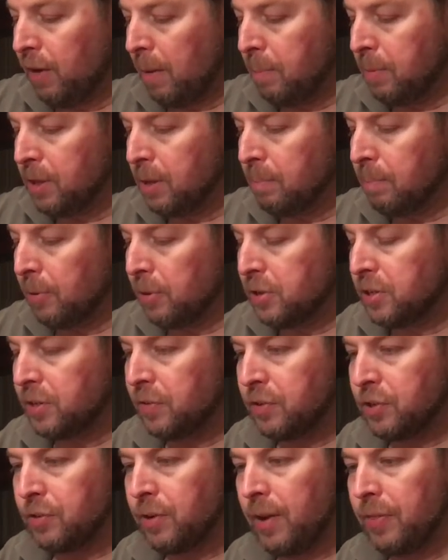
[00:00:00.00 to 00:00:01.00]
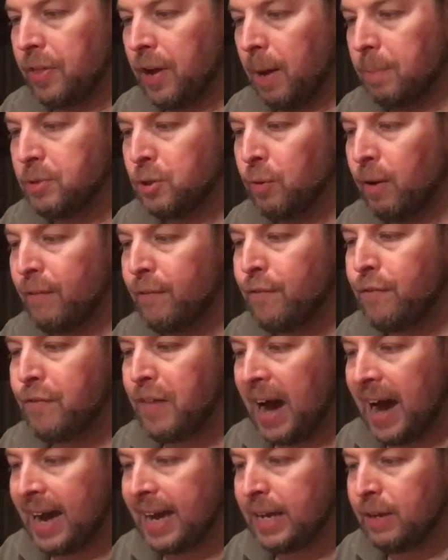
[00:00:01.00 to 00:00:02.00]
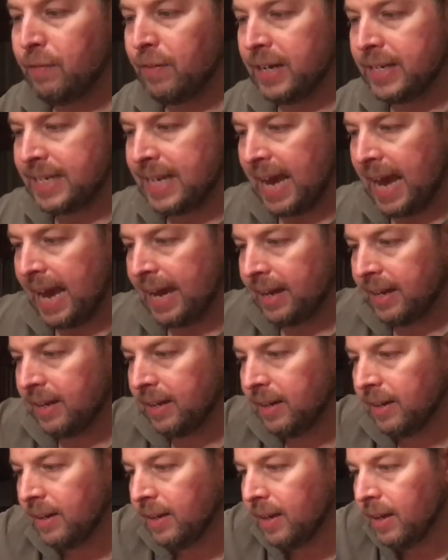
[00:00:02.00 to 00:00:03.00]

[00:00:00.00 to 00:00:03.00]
up with a burst of strength up to a 5 attack.